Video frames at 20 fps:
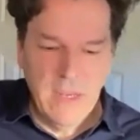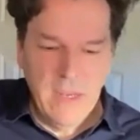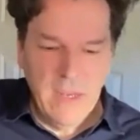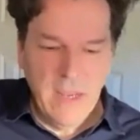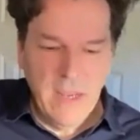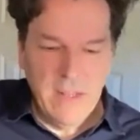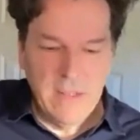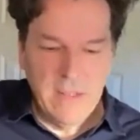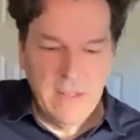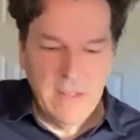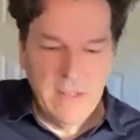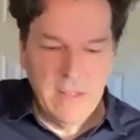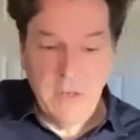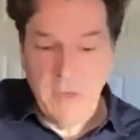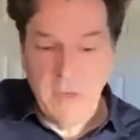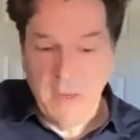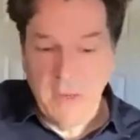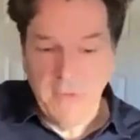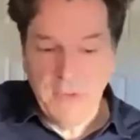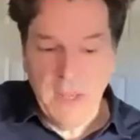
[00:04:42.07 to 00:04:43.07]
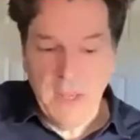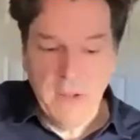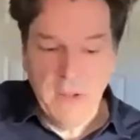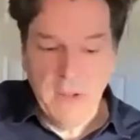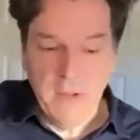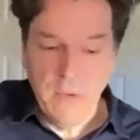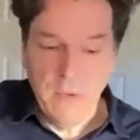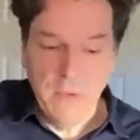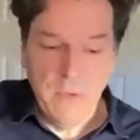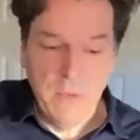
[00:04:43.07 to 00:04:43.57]
And so it comes
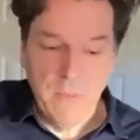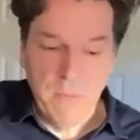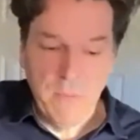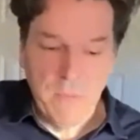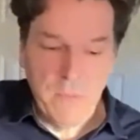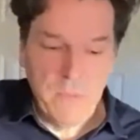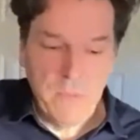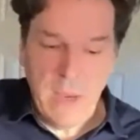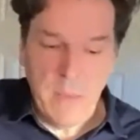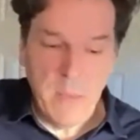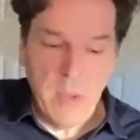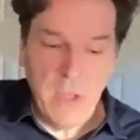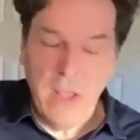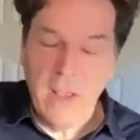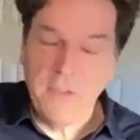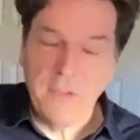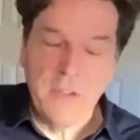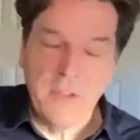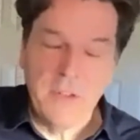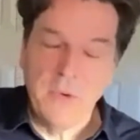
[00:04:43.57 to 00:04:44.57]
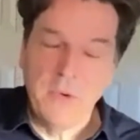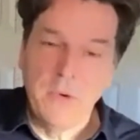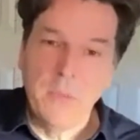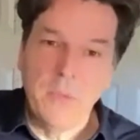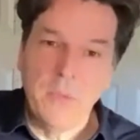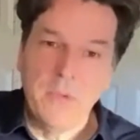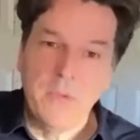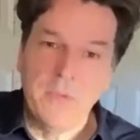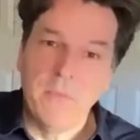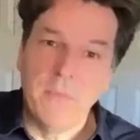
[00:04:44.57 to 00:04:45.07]
down to Damalas and a group
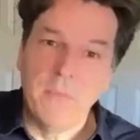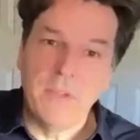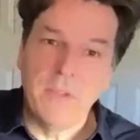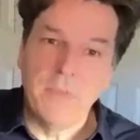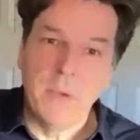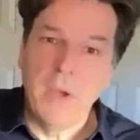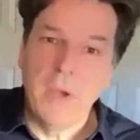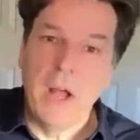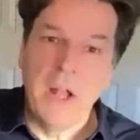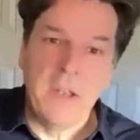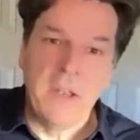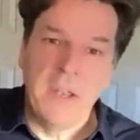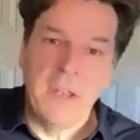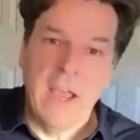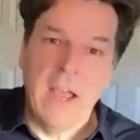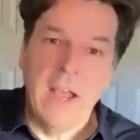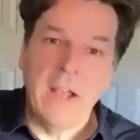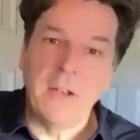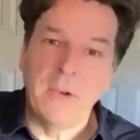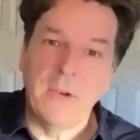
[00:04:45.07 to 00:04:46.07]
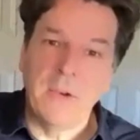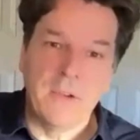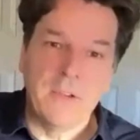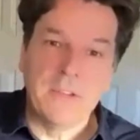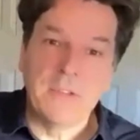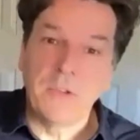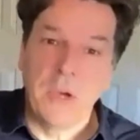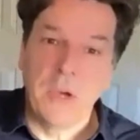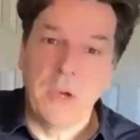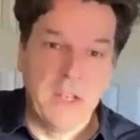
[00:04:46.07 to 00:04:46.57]
of misbegotten
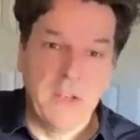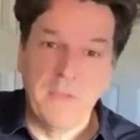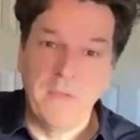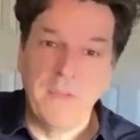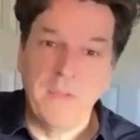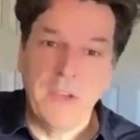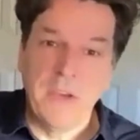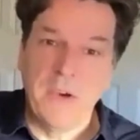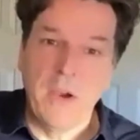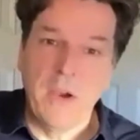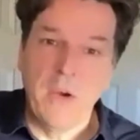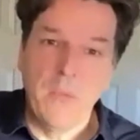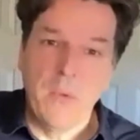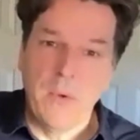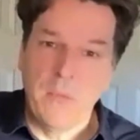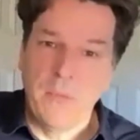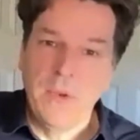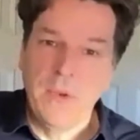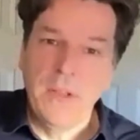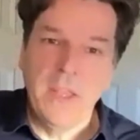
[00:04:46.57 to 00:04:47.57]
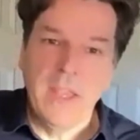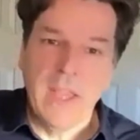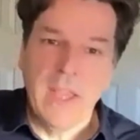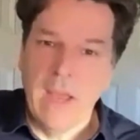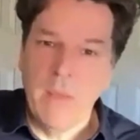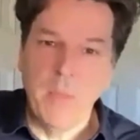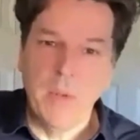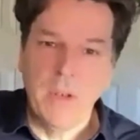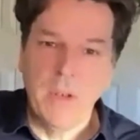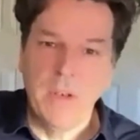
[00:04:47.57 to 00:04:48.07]
actors trying to figure out what really
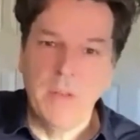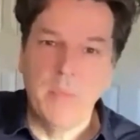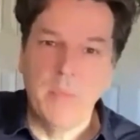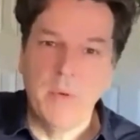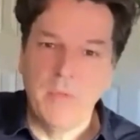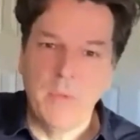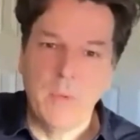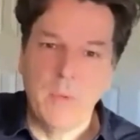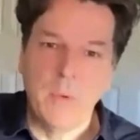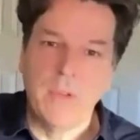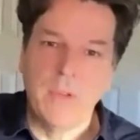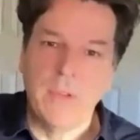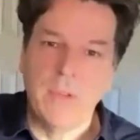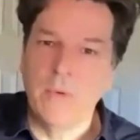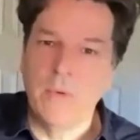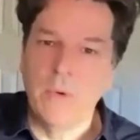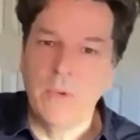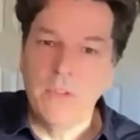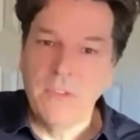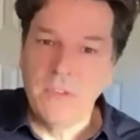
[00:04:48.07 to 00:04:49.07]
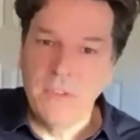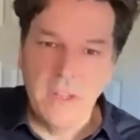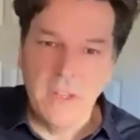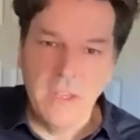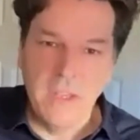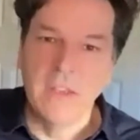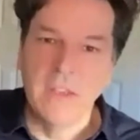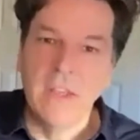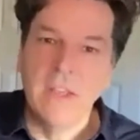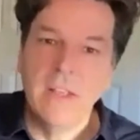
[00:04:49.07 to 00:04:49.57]
happened before their whole
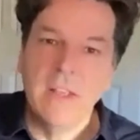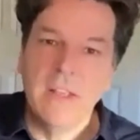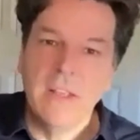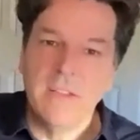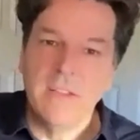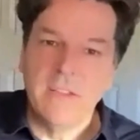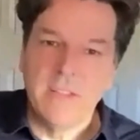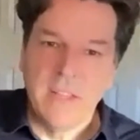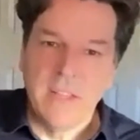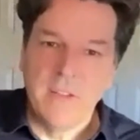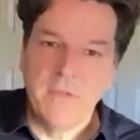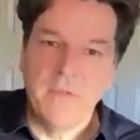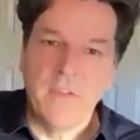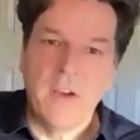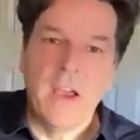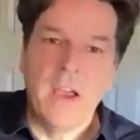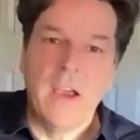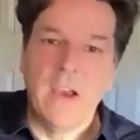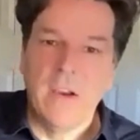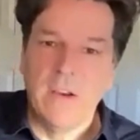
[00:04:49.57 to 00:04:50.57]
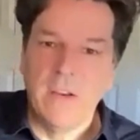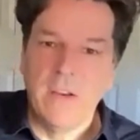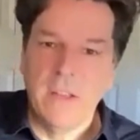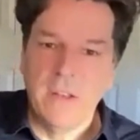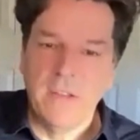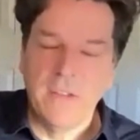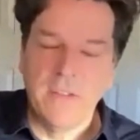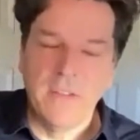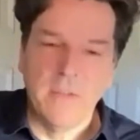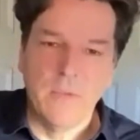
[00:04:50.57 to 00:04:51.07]
city is set afire
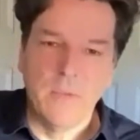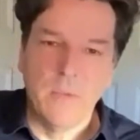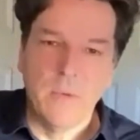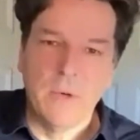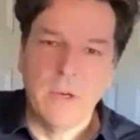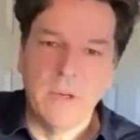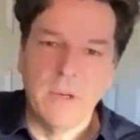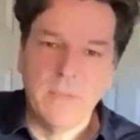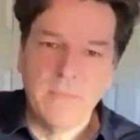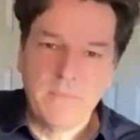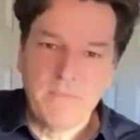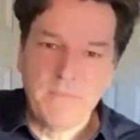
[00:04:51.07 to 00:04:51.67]
in a civil war.